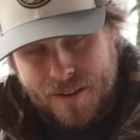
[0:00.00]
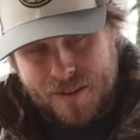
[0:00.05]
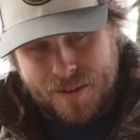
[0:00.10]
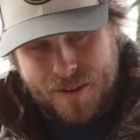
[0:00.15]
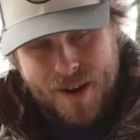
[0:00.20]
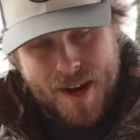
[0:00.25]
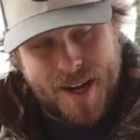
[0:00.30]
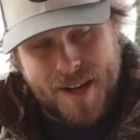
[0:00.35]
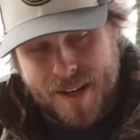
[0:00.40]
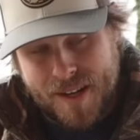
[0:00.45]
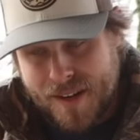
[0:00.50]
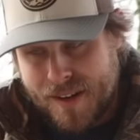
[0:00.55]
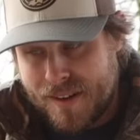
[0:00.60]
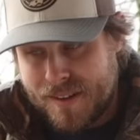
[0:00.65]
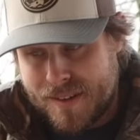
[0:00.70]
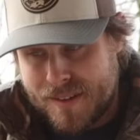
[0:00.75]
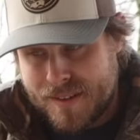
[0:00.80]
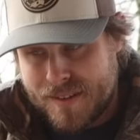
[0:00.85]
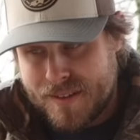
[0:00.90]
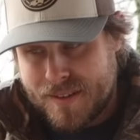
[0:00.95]
Great
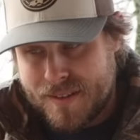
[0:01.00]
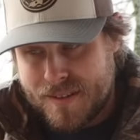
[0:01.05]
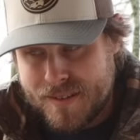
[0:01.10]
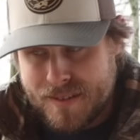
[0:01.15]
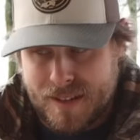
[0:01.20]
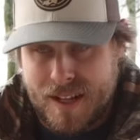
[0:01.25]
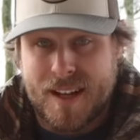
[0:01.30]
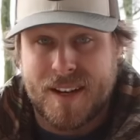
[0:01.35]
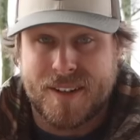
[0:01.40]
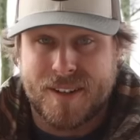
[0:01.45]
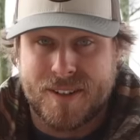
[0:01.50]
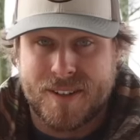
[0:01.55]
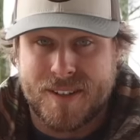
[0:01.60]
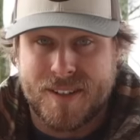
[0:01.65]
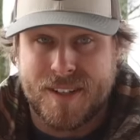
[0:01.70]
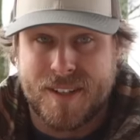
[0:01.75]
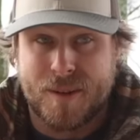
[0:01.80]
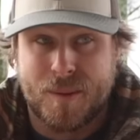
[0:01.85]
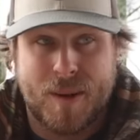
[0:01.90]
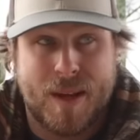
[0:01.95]
deer. A lot of
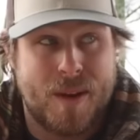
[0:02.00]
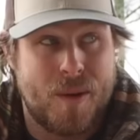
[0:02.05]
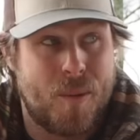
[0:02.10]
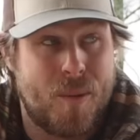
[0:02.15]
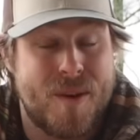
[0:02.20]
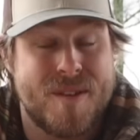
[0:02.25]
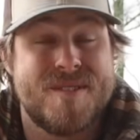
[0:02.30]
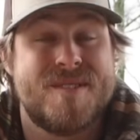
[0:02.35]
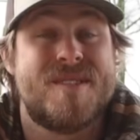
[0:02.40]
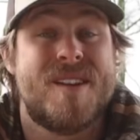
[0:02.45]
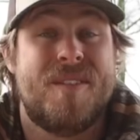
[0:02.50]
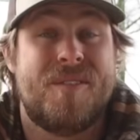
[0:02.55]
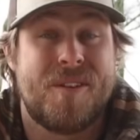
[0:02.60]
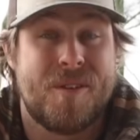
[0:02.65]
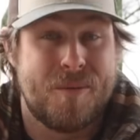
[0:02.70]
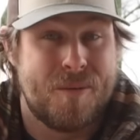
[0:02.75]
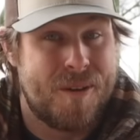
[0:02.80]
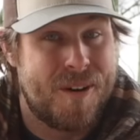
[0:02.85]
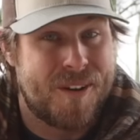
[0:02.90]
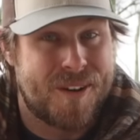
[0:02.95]
good deer. We had a
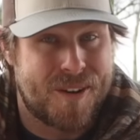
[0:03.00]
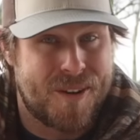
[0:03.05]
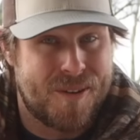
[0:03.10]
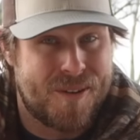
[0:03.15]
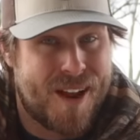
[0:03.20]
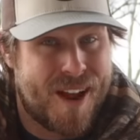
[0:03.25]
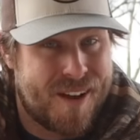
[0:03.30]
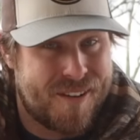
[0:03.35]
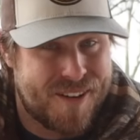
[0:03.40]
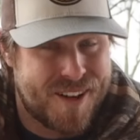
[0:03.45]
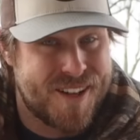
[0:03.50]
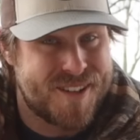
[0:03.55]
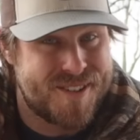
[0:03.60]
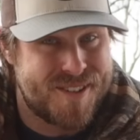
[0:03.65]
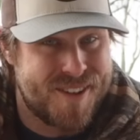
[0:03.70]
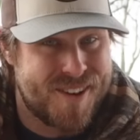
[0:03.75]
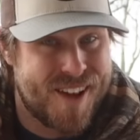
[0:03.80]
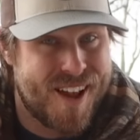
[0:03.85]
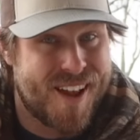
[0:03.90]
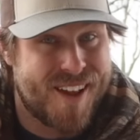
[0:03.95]
171 go down
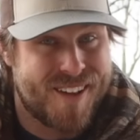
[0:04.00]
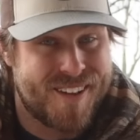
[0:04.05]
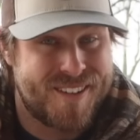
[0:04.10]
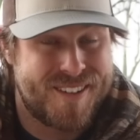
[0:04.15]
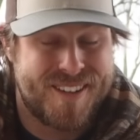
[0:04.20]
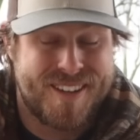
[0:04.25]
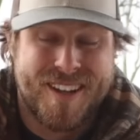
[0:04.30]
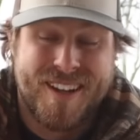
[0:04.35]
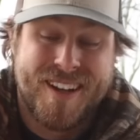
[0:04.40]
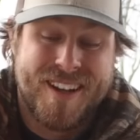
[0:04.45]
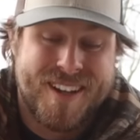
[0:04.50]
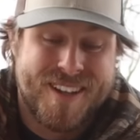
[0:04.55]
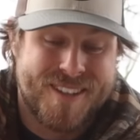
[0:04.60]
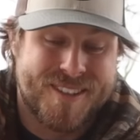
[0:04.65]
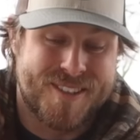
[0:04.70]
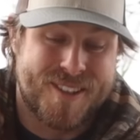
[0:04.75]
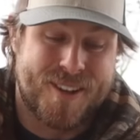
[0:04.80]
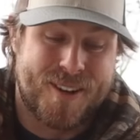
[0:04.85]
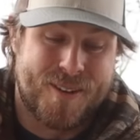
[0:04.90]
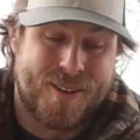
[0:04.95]
yesterday.
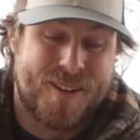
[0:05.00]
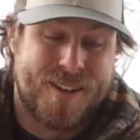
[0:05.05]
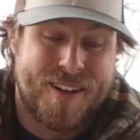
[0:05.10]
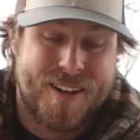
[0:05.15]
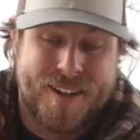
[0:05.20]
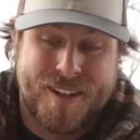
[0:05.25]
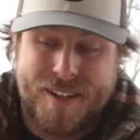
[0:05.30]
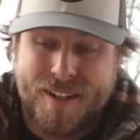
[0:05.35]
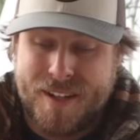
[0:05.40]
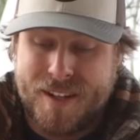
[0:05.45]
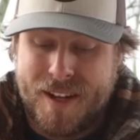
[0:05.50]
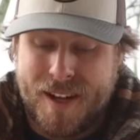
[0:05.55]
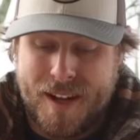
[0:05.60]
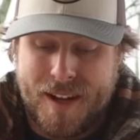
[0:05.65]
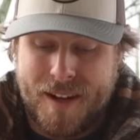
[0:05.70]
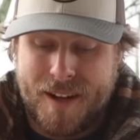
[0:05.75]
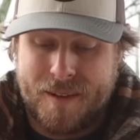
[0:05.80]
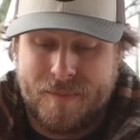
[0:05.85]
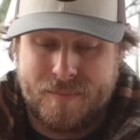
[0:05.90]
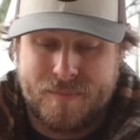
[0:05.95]
So
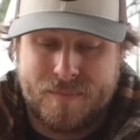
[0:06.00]
I